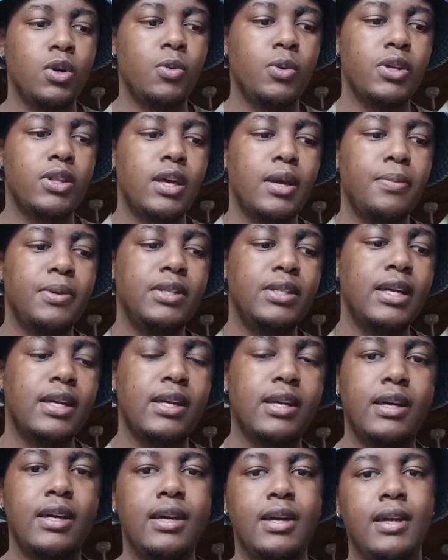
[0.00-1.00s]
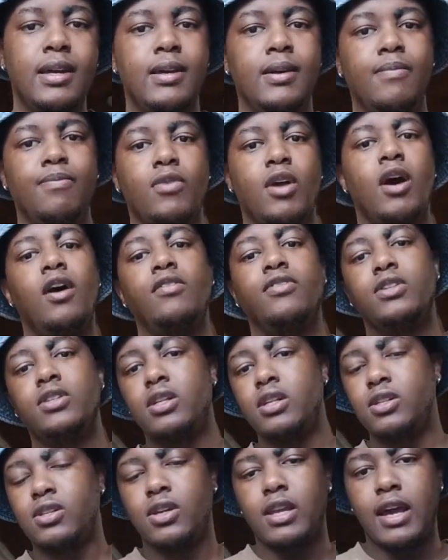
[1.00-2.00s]
with Capitec,
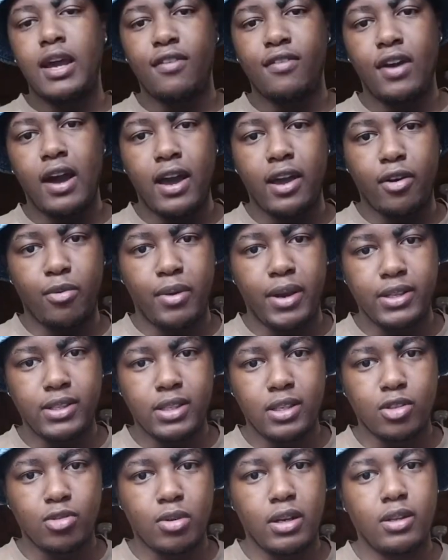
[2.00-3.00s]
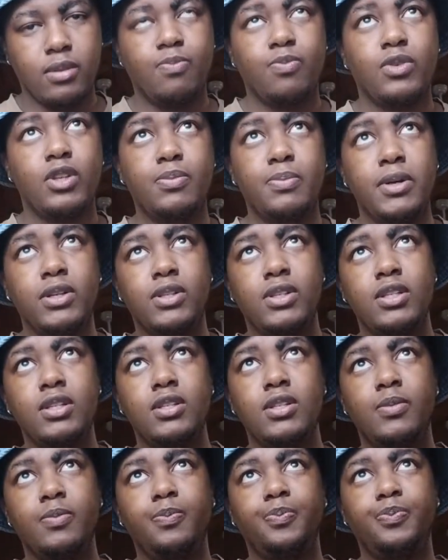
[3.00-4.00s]
obviously it's going to have higher ratings, right? This
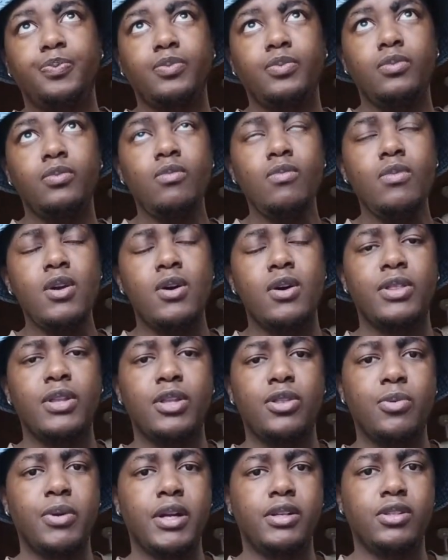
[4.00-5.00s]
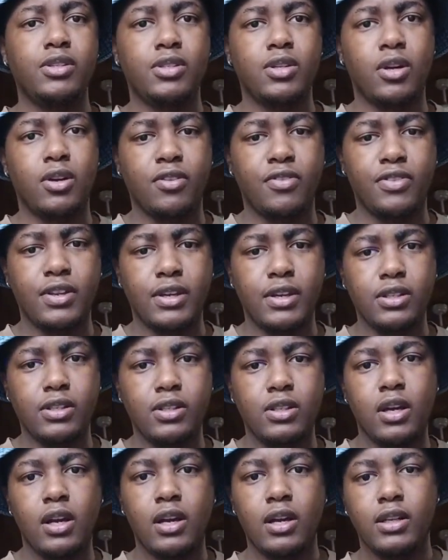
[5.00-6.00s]
person on the thread, to start off
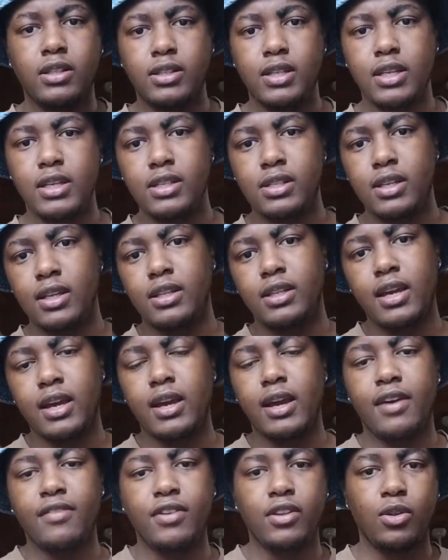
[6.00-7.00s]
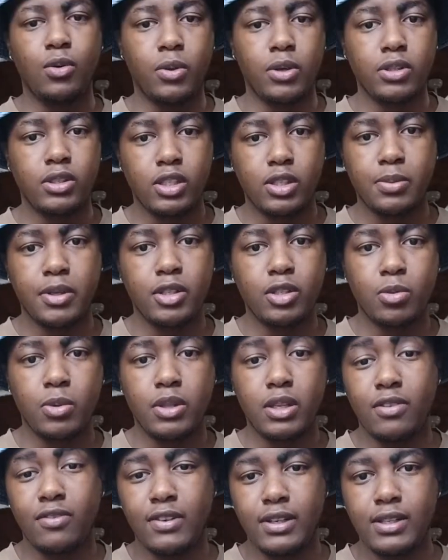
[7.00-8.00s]
things, says that they are having the worst experience with
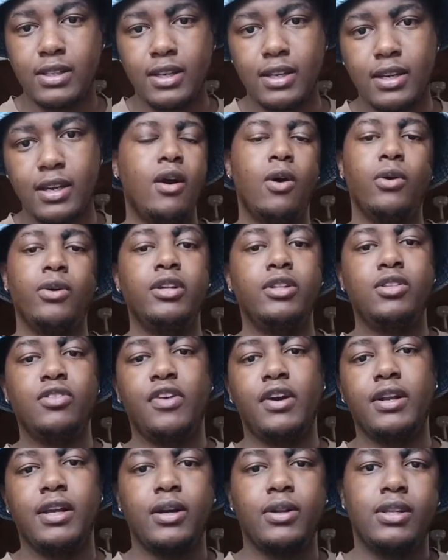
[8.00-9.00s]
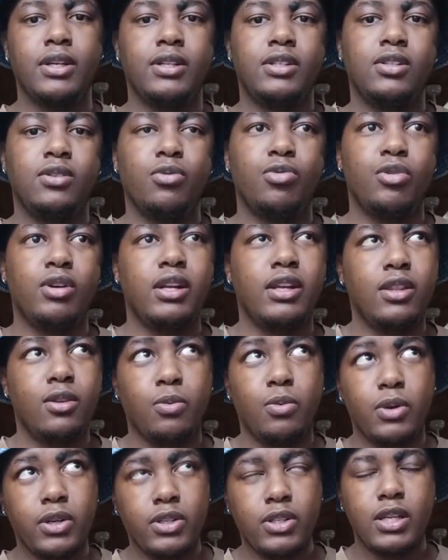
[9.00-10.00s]
Investec, only to find out that really the
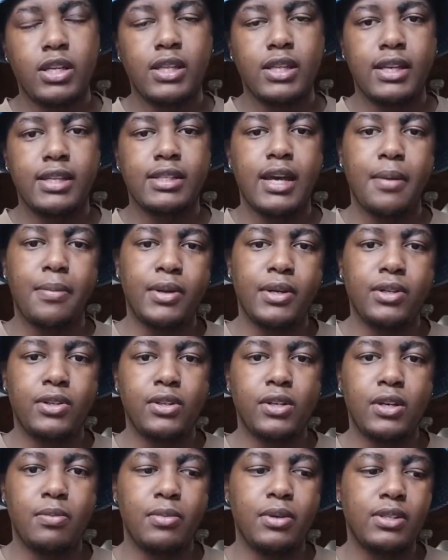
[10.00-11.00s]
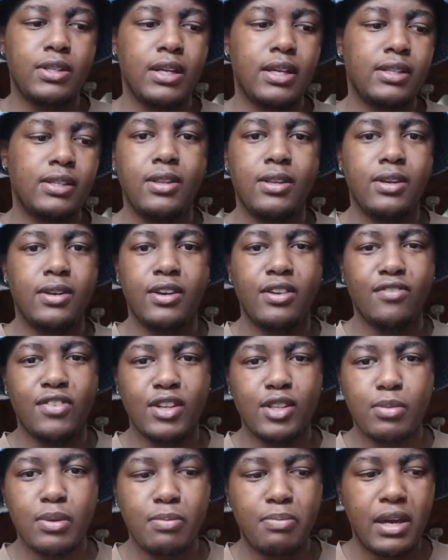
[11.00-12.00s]
worst thing that is happening to him is that their
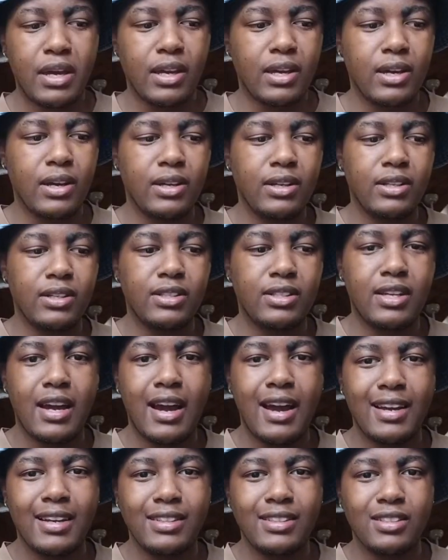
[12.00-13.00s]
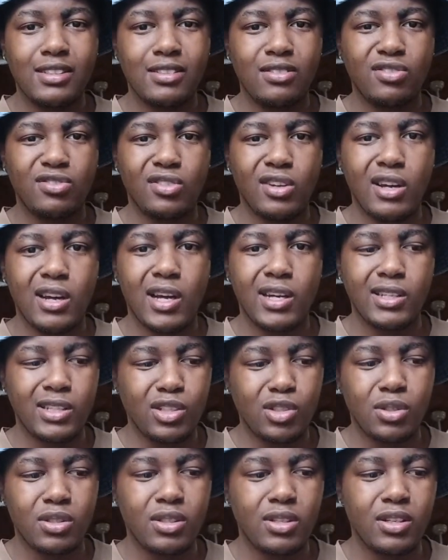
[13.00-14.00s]
investment banker is kind of
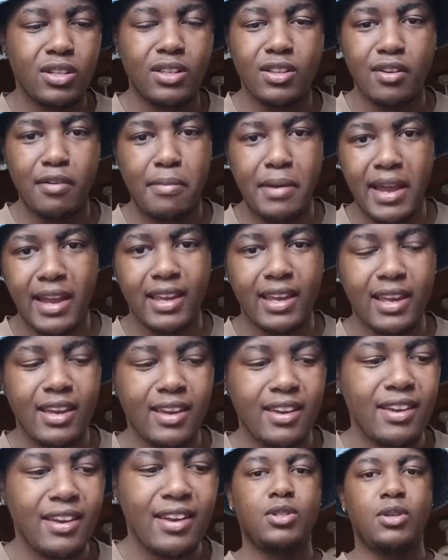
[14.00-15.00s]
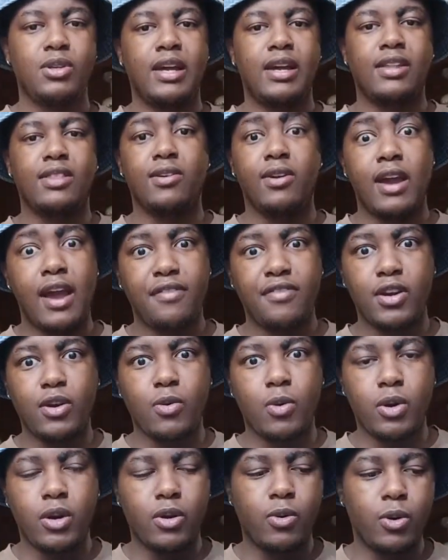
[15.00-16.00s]
uninterested in their banking. So like they're having
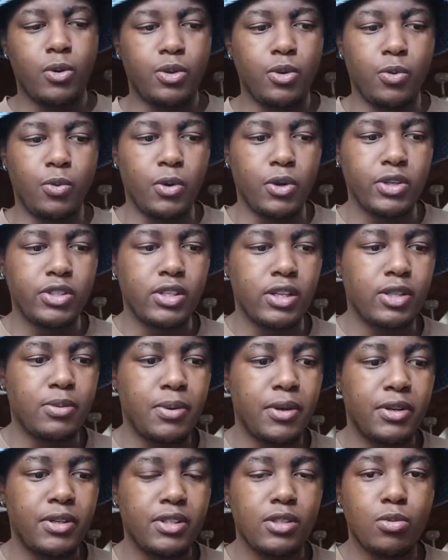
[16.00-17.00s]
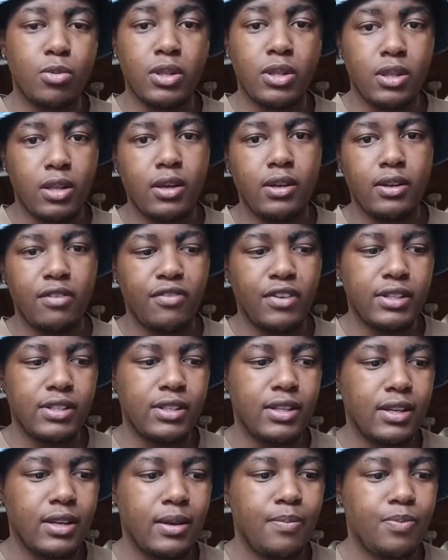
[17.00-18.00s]
quote unquote the worst experience with
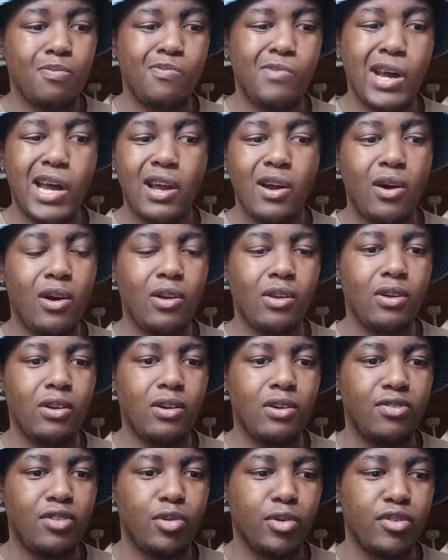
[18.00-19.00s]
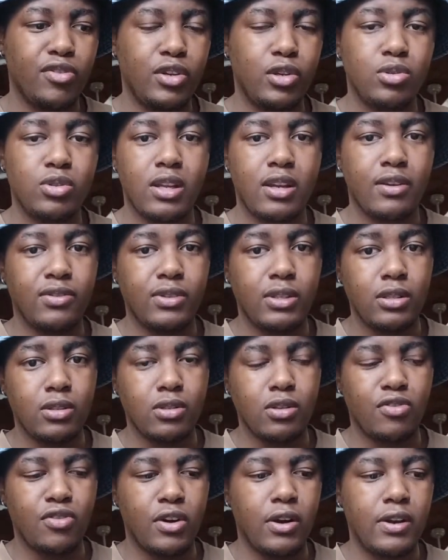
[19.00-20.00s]
Investec. By all of the reviews that I've seen
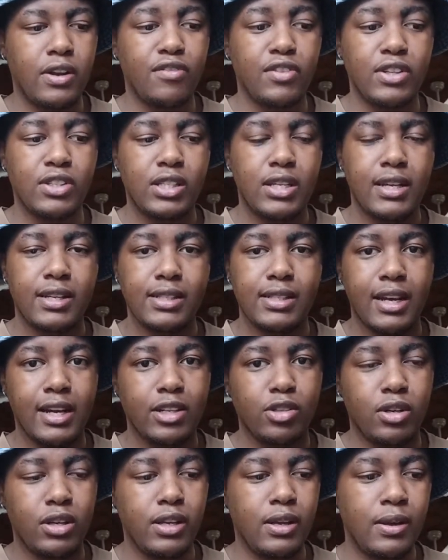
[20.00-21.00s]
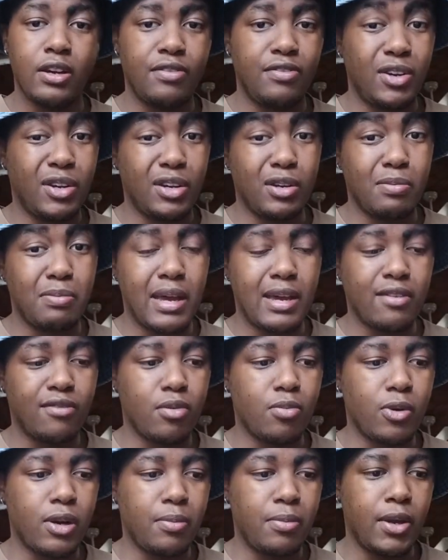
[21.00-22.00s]
so far, Investec is actually a very good bank
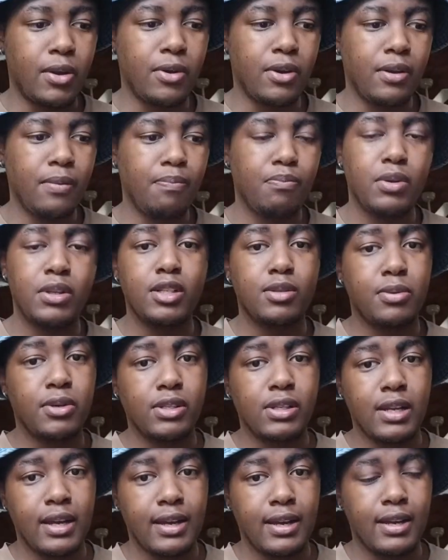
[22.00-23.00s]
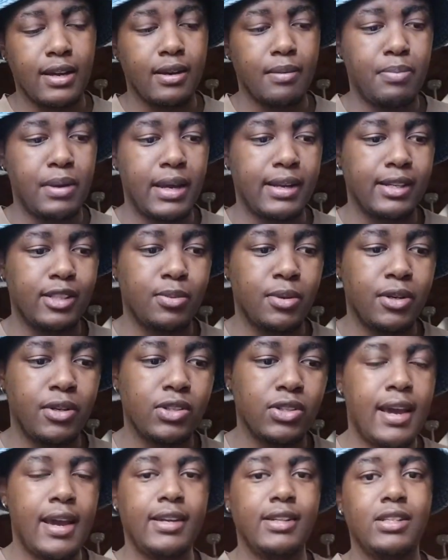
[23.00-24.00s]
from what I'm hearing, but this person had a bad
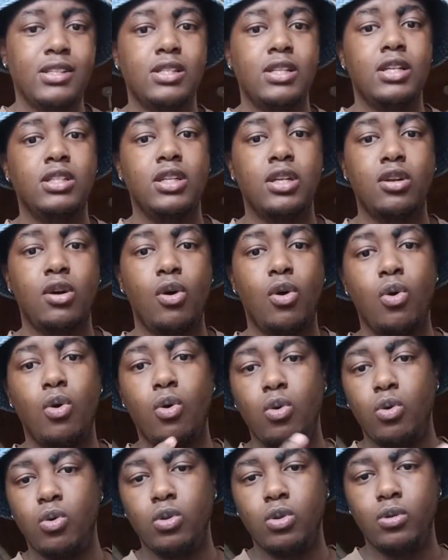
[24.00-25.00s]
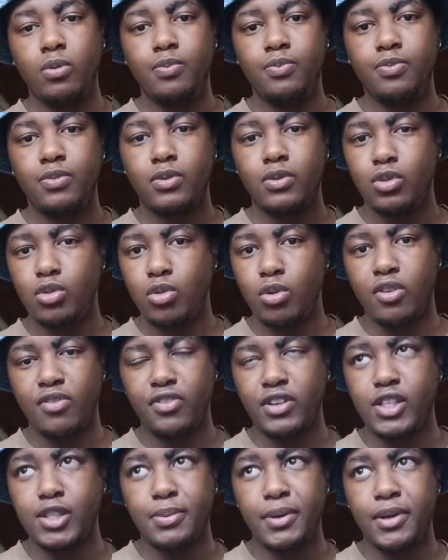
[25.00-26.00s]
experience and just sent out a whole sort of
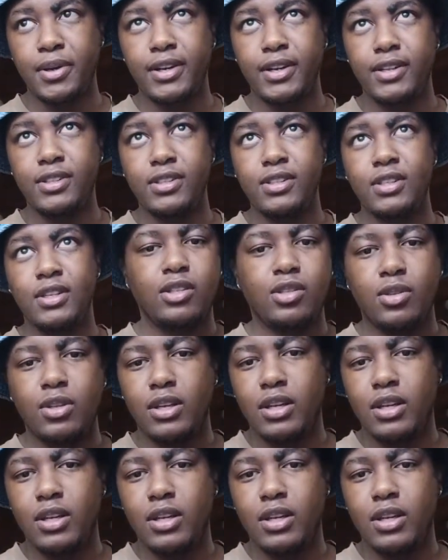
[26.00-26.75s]
experience to the